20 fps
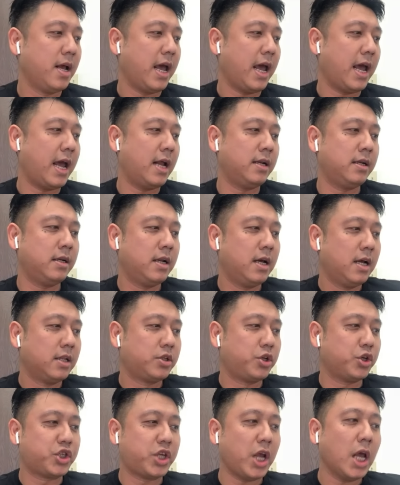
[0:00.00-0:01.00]
And
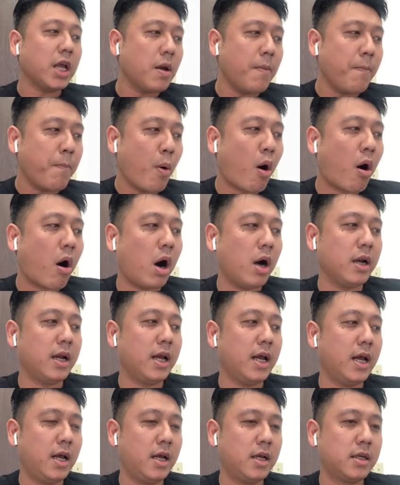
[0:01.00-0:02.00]
the second part
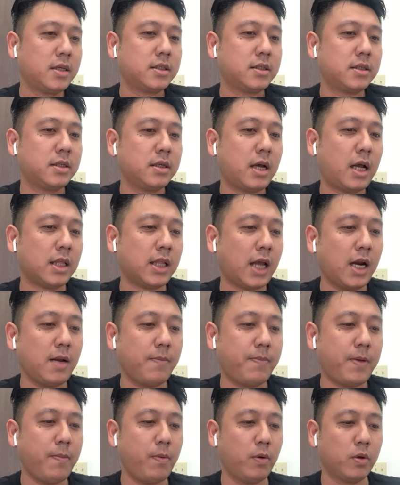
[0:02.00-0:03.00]
is a lot of
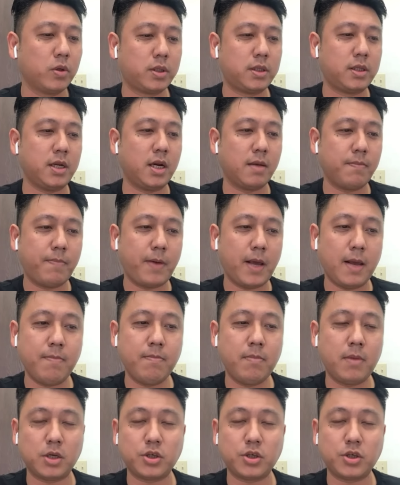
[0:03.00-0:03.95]
people didn't pay much